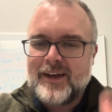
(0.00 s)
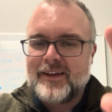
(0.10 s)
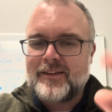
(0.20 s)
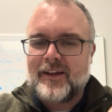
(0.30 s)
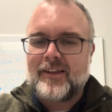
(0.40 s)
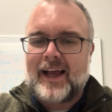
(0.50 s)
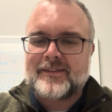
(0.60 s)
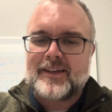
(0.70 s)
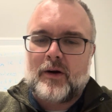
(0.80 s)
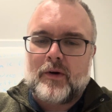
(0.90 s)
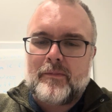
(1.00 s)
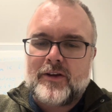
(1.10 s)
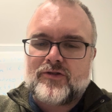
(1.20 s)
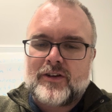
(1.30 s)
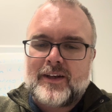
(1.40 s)
The last thing I want to
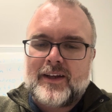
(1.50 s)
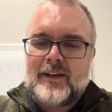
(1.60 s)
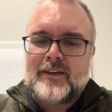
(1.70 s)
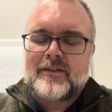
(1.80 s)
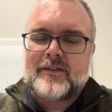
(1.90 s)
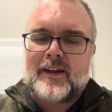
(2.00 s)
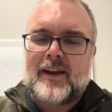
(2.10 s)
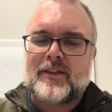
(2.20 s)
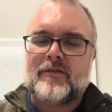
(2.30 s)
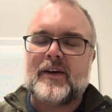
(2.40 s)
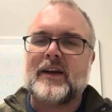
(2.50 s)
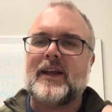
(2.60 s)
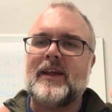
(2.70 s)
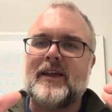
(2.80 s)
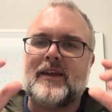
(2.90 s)
mention is that at the
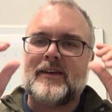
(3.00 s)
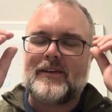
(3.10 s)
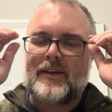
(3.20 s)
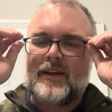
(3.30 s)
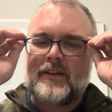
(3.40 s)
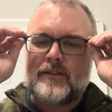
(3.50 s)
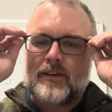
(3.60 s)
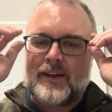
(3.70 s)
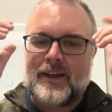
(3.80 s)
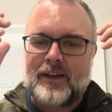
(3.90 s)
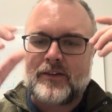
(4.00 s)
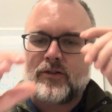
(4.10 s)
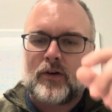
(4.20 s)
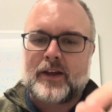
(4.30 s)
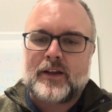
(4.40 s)
very end, he's again
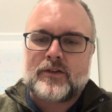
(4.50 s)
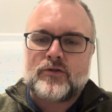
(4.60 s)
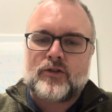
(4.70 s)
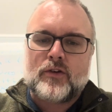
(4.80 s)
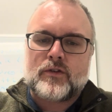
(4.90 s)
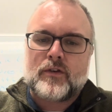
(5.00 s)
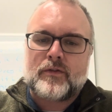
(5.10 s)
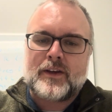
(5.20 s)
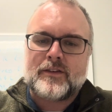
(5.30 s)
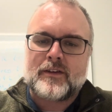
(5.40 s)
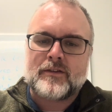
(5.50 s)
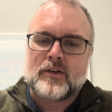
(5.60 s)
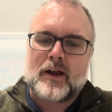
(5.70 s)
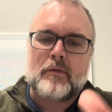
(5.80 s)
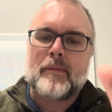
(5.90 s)
talking to Joseph, and he says,
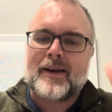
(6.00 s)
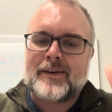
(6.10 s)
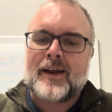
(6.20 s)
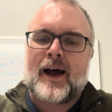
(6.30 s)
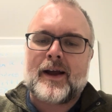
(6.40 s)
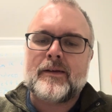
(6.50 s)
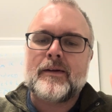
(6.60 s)
look, I'm about to die,